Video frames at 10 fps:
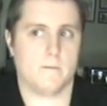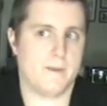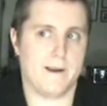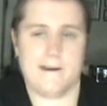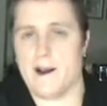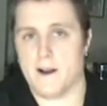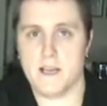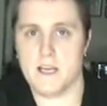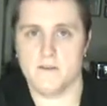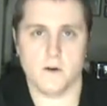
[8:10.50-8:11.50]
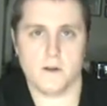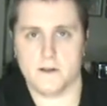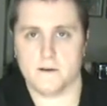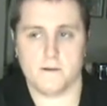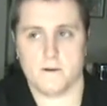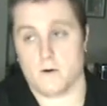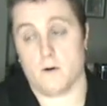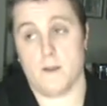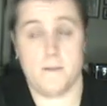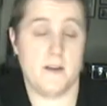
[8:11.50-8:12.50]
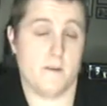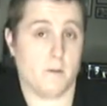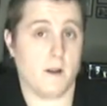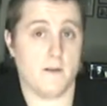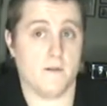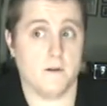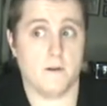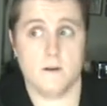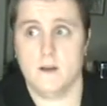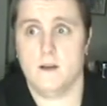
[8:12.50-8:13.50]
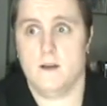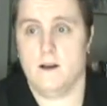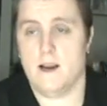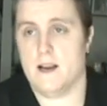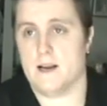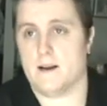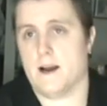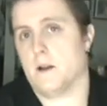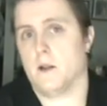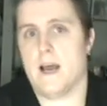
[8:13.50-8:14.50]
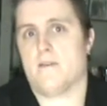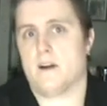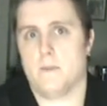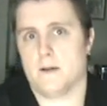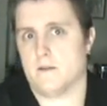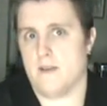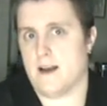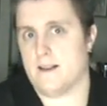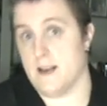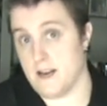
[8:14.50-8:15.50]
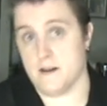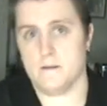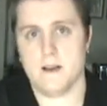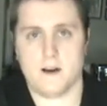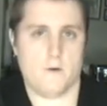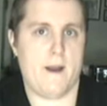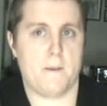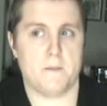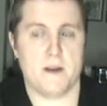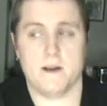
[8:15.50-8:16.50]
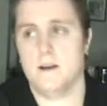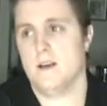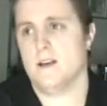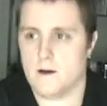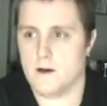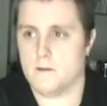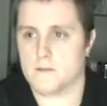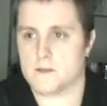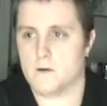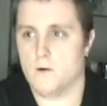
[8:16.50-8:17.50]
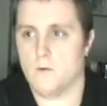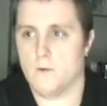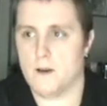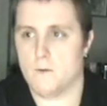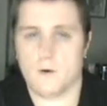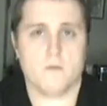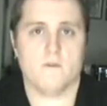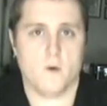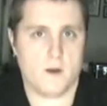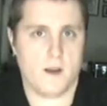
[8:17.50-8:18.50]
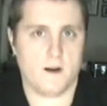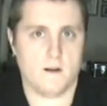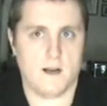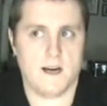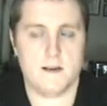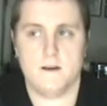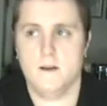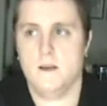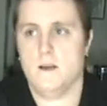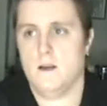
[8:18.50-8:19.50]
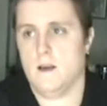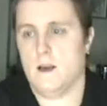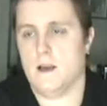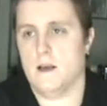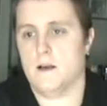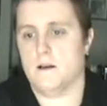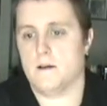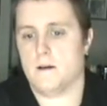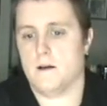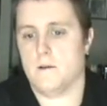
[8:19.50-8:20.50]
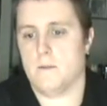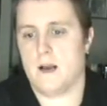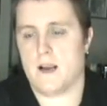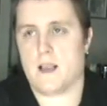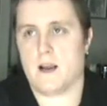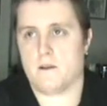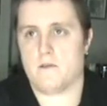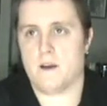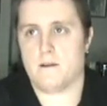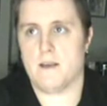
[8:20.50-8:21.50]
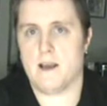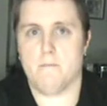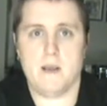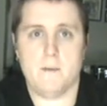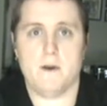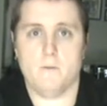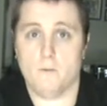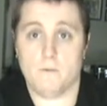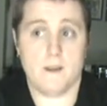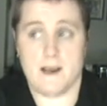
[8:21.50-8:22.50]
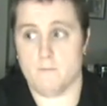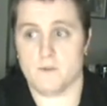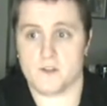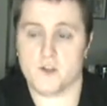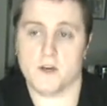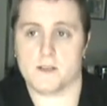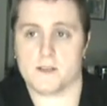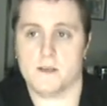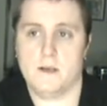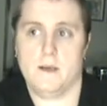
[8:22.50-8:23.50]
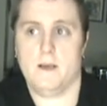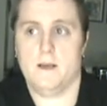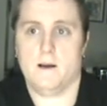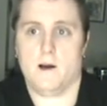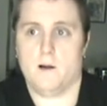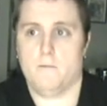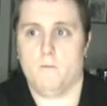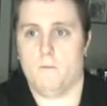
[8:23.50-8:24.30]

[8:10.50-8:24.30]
being kind of evil and or maybe even playful and kind of laughing about the fact that it, it grabbed me. Um, so we were provoking a lot and um, I kind of think that maybe that was just um,